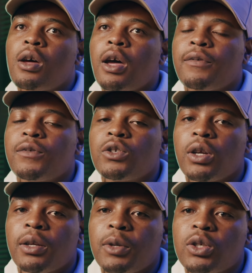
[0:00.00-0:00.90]

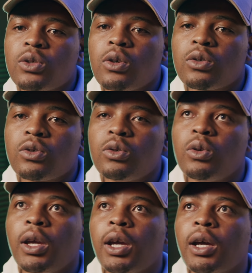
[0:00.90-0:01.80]
in my songs, you
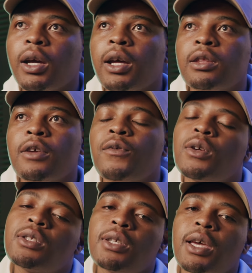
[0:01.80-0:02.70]
hear a
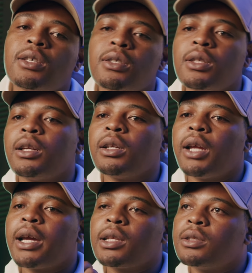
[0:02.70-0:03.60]
different taste, and like